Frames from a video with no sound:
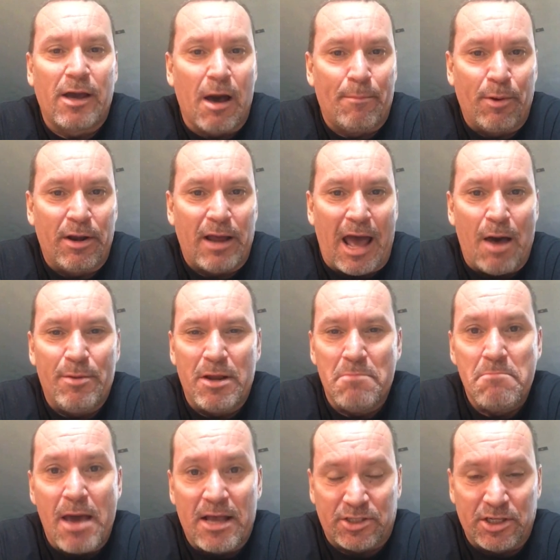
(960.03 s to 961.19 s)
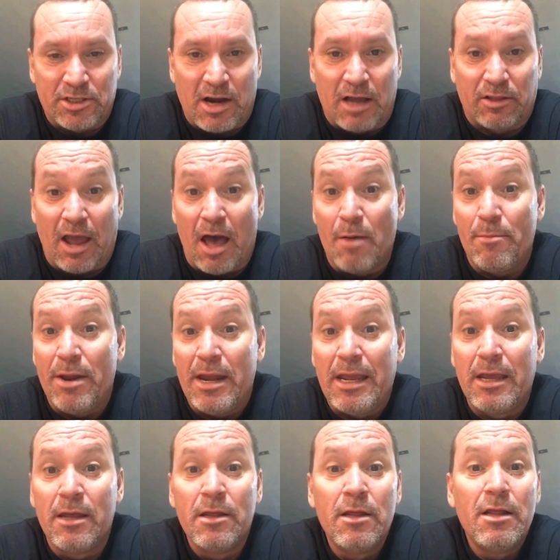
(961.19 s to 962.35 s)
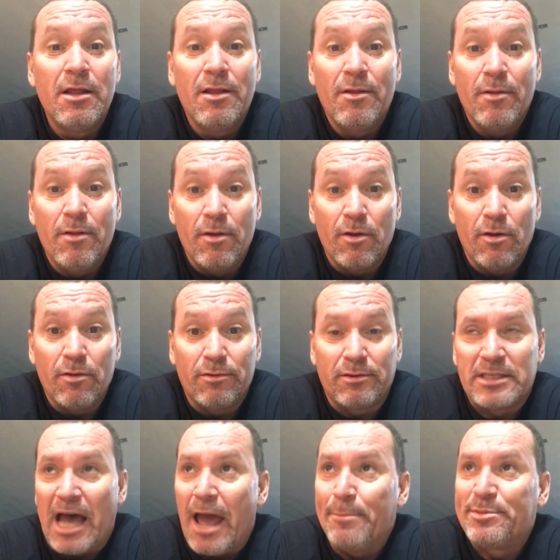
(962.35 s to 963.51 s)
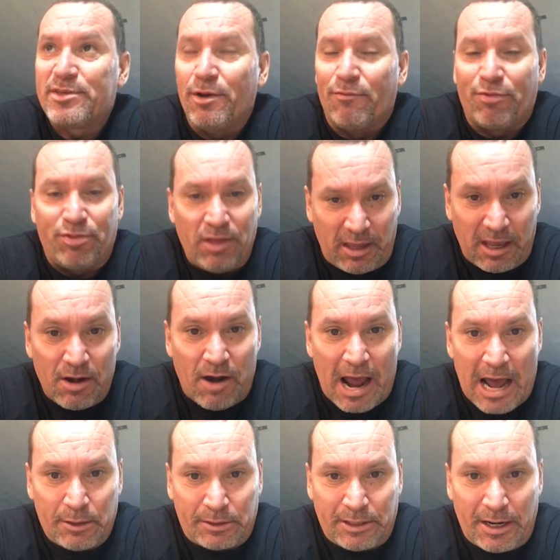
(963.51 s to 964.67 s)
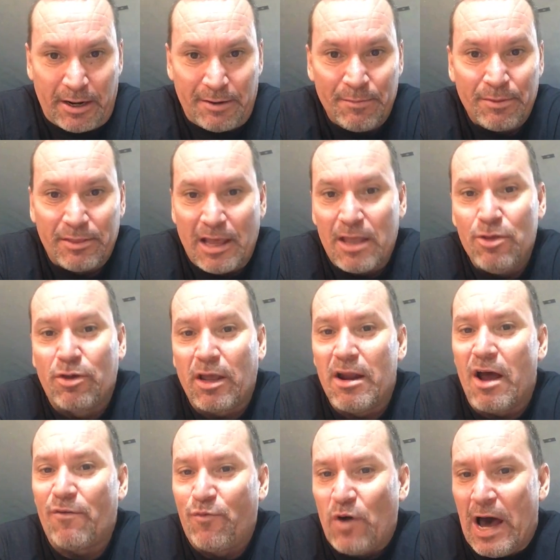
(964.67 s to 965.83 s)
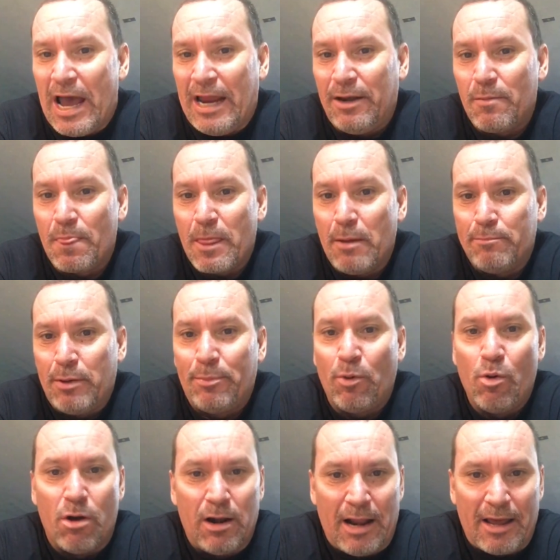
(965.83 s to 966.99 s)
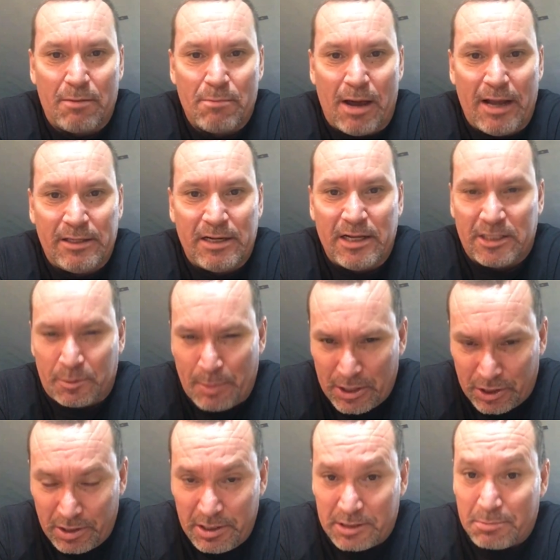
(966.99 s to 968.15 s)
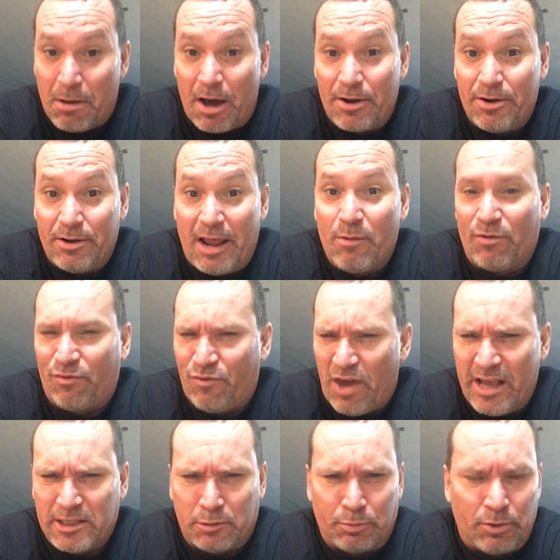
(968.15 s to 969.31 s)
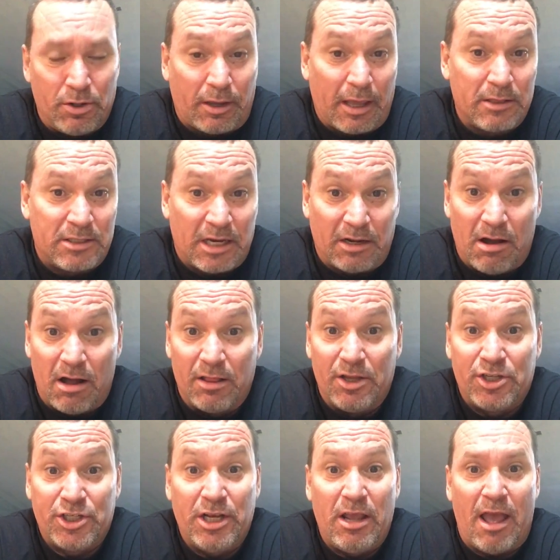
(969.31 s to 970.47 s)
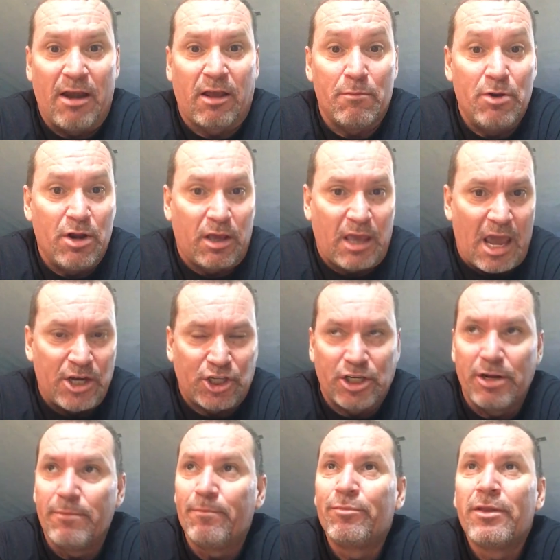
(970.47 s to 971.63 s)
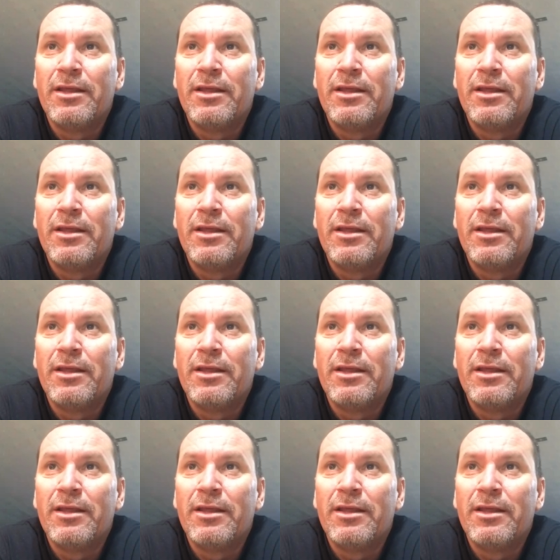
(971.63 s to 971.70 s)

capoeira, how many mestres are out there, how many types of thinking are out there that you cannot find people who are like-minded, especially in this modern day with Facebook and technology and communication.